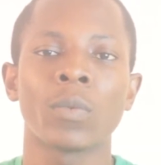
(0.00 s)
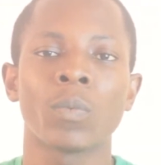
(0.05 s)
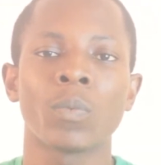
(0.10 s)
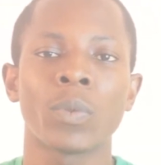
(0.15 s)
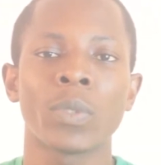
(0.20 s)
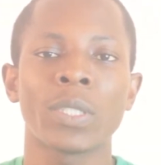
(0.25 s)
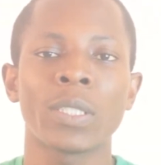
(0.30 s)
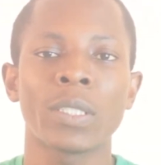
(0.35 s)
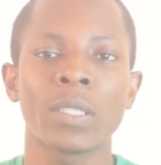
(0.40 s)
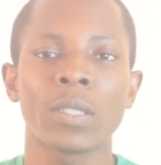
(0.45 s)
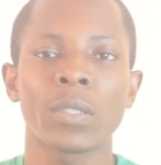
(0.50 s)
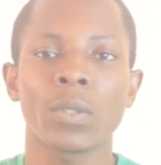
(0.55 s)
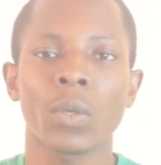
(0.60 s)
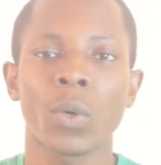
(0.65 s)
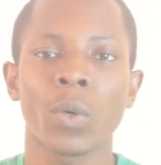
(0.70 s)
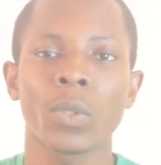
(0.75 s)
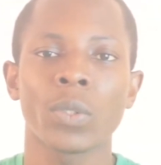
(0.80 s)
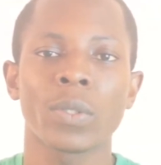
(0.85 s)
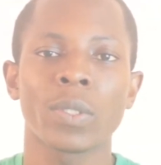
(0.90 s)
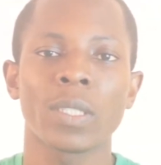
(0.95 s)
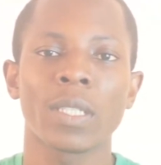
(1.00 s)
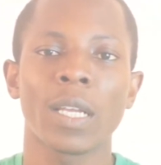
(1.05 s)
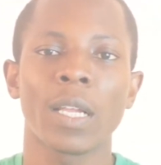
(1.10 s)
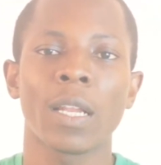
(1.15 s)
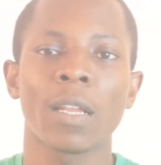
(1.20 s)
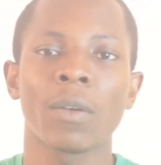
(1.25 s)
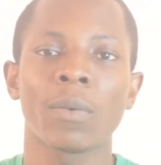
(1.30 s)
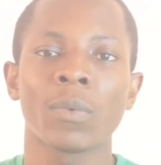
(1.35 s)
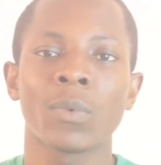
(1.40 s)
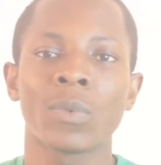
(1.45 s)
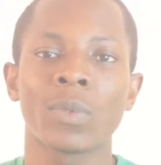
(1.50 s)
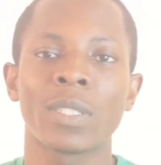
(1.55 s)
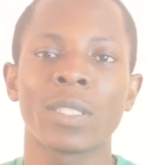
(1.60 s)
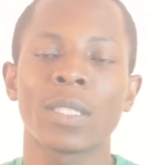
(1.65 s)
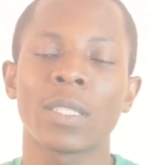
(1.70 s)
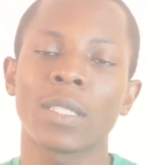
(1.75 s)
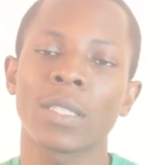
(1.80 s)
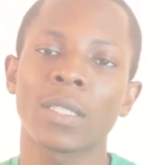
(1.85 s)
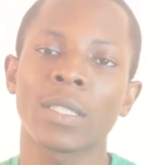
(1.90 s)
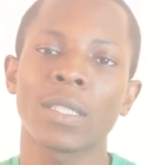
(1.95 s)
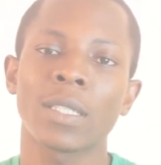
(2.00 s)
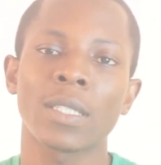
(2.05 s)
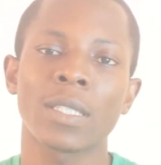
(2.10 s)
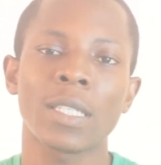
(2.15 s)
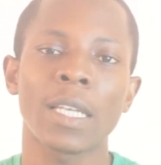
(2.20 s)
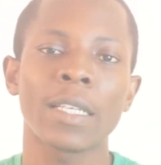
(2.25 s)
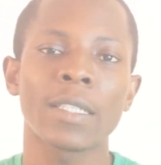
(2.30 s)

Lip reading: Putting it all together, we will say that